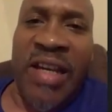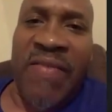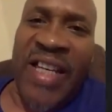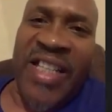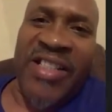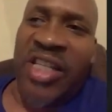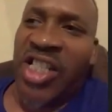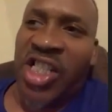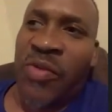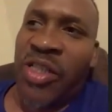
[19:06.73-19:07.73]
I
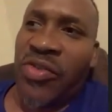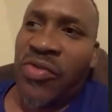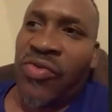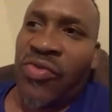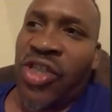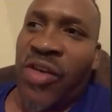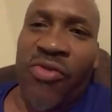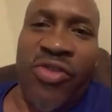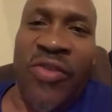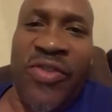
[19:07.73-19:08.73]
switched on
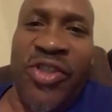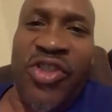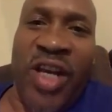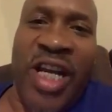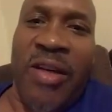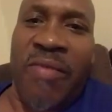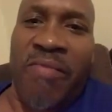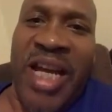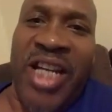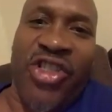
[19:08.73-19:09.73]
several different
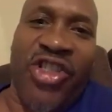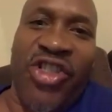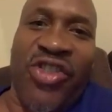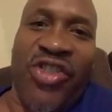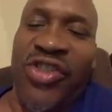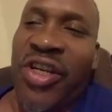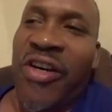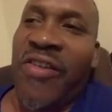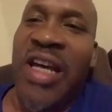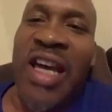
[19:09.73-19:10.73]
managers and
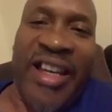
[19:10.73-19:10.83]
stuff.